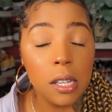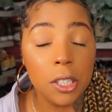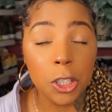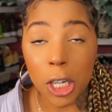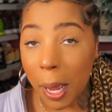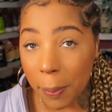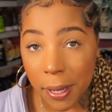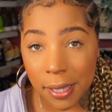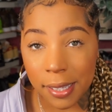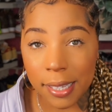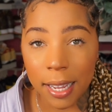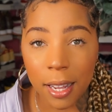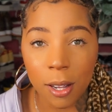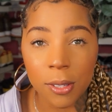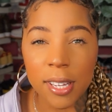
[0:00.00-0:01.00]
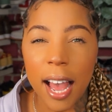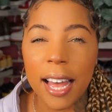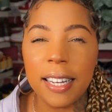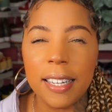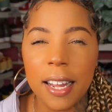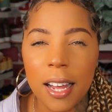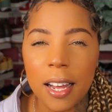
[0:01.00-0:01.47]
shopping sales,
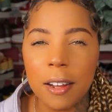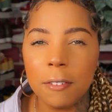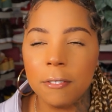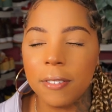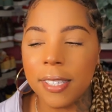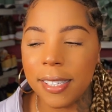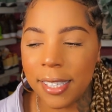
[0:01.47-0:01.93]
I love